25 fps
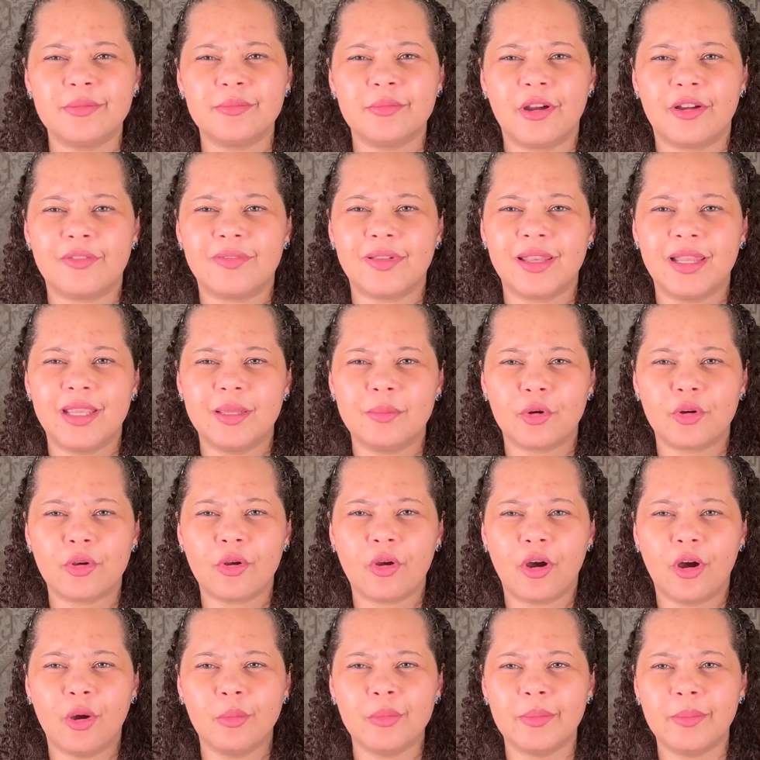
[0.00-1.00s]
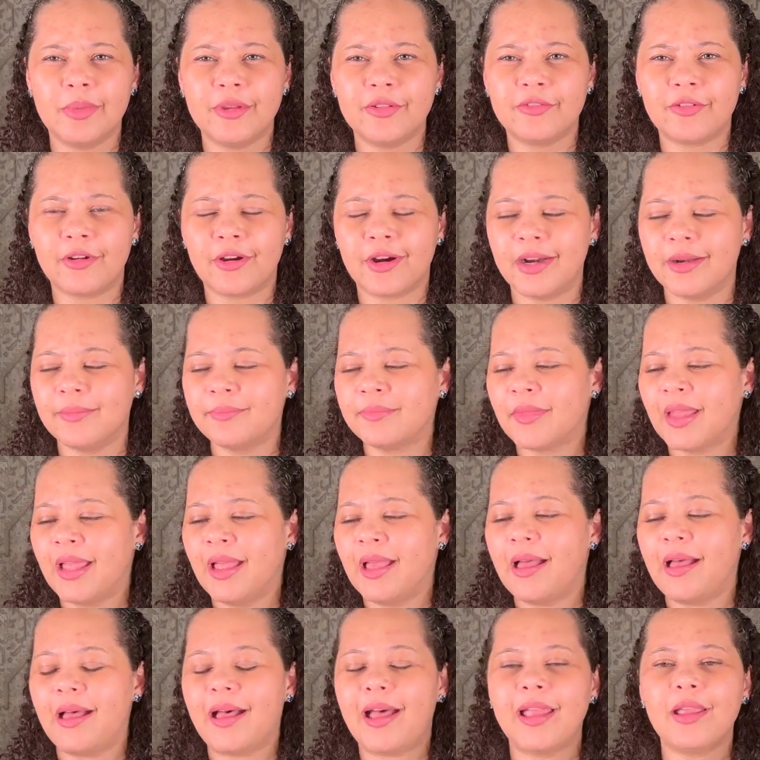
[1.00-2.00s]
of a labor comb before?
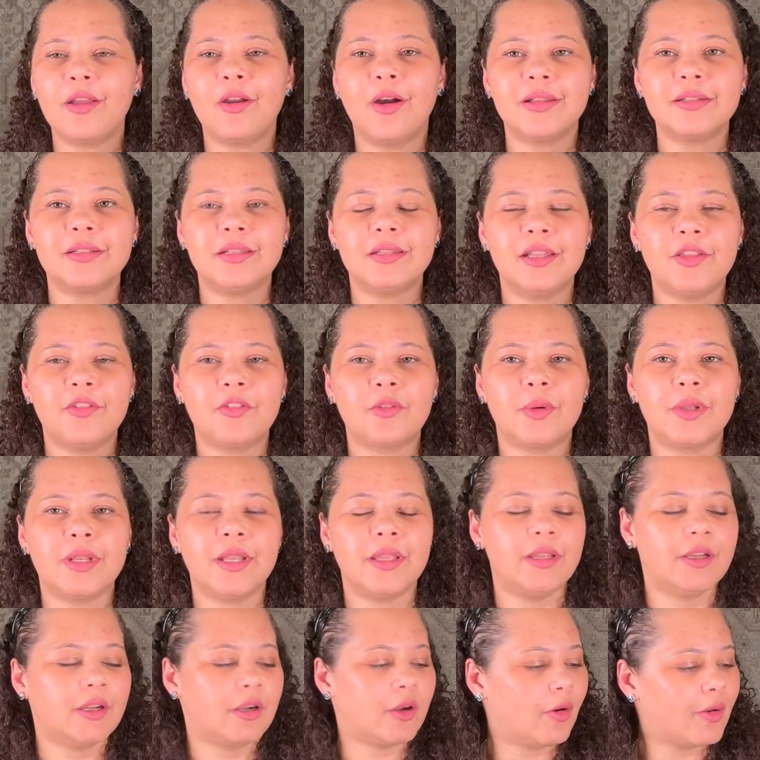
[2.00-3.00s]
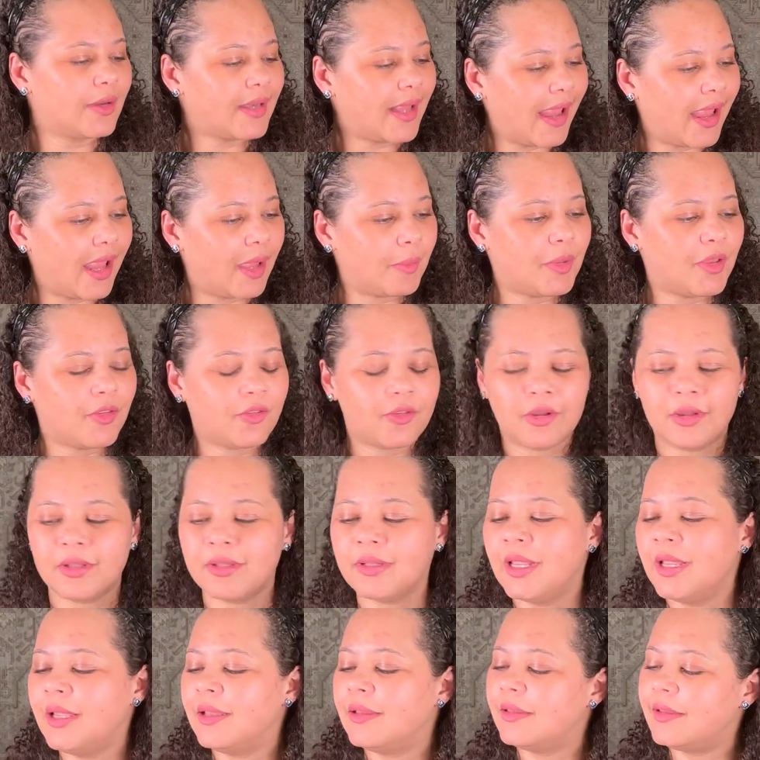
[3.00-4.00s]
I got this one here on Amazon.
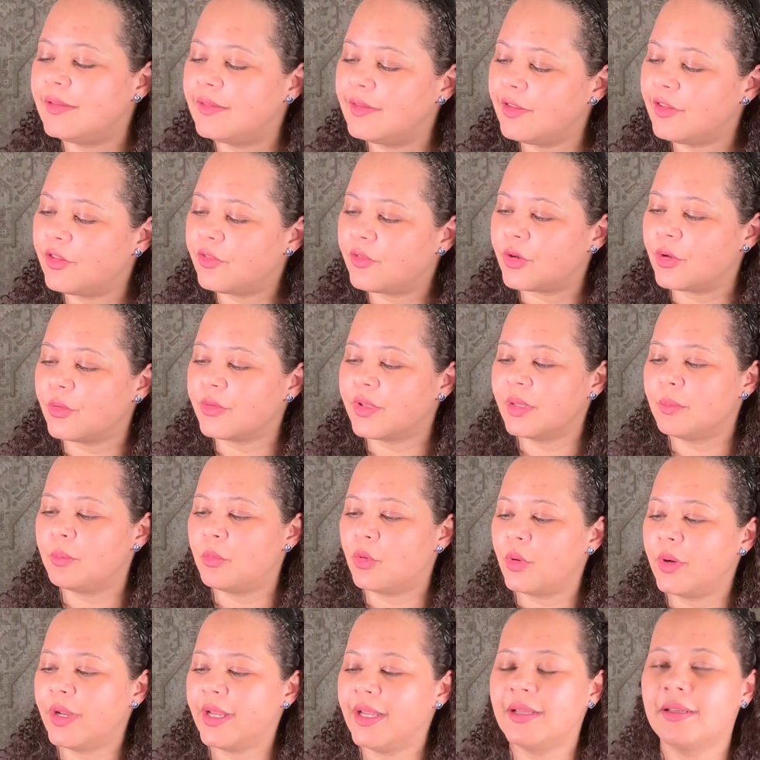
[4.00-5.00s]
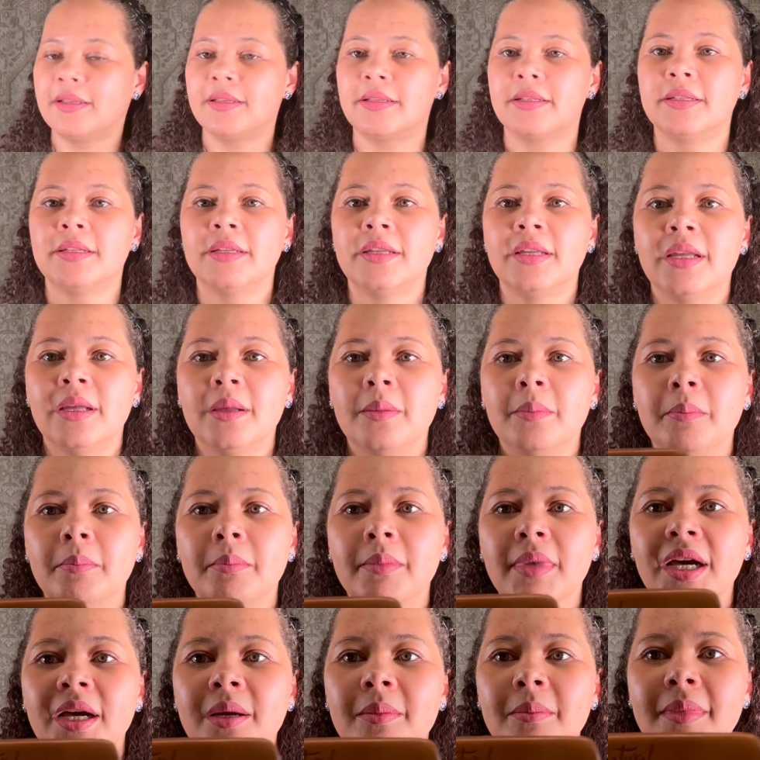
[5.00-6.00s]
This is from the brand
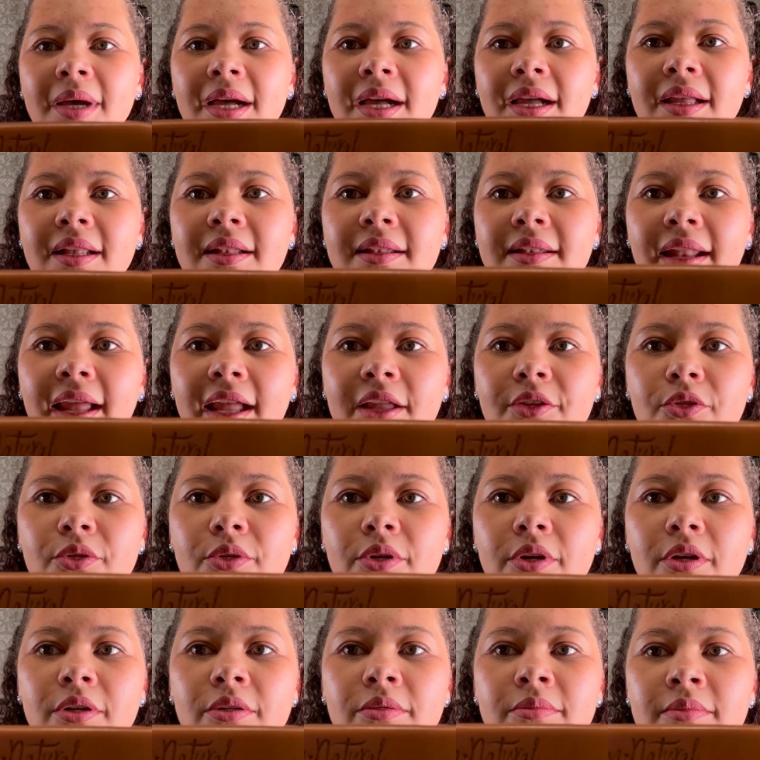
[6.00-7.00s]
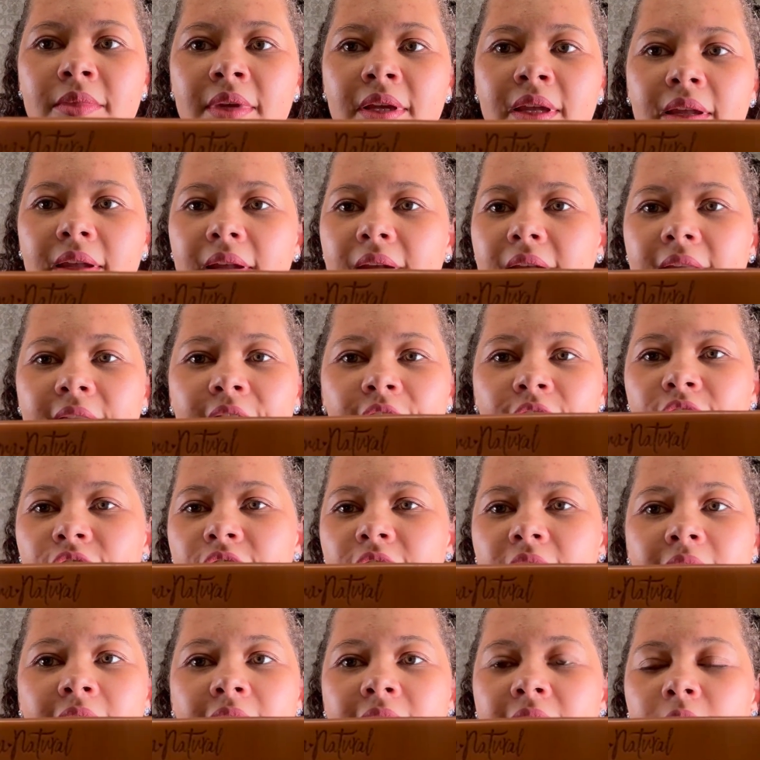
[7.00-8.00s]
Mama Natural. It's
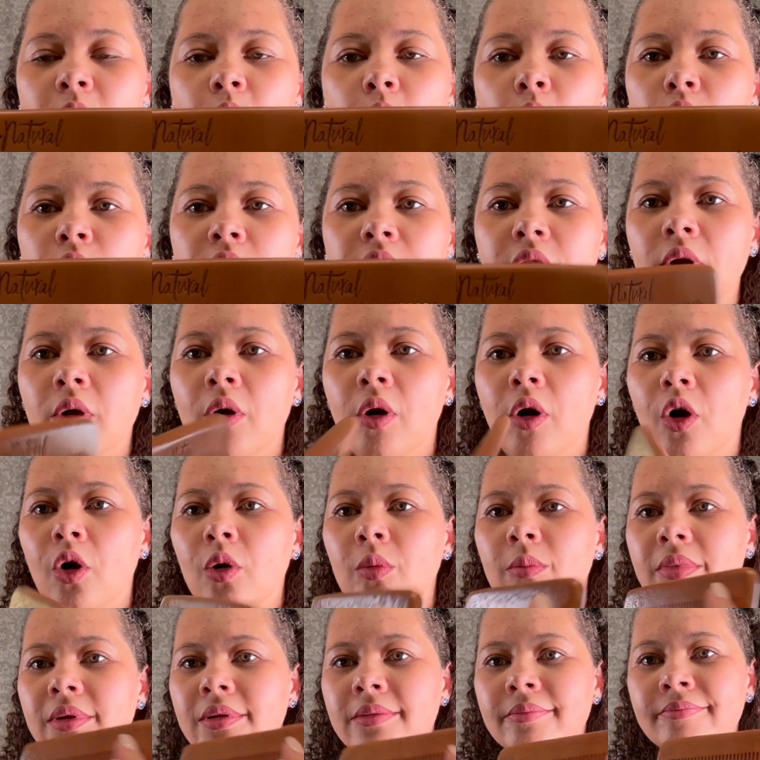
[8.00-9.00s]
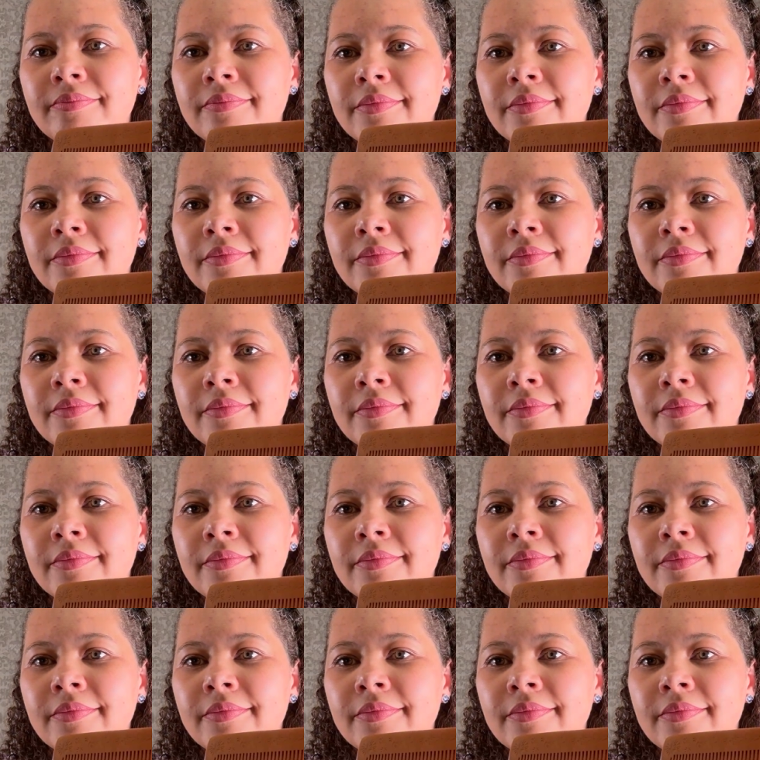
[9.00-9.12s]
just a wood comb.